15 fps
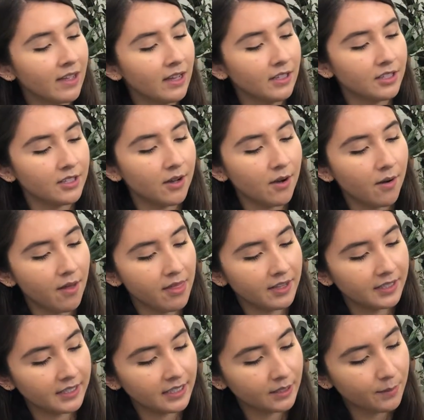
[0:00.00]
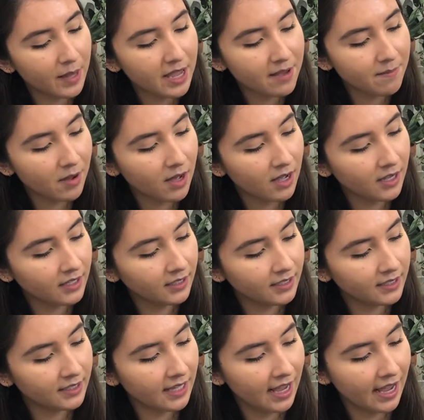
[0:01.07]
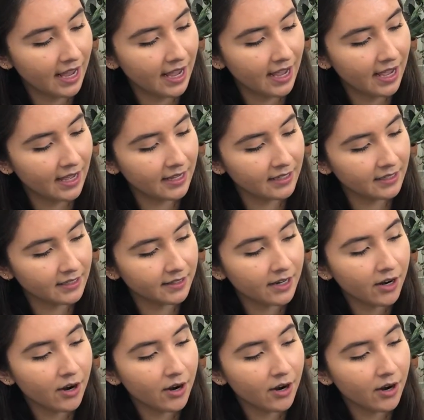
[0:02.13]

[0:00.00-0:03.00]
So this is peat moss and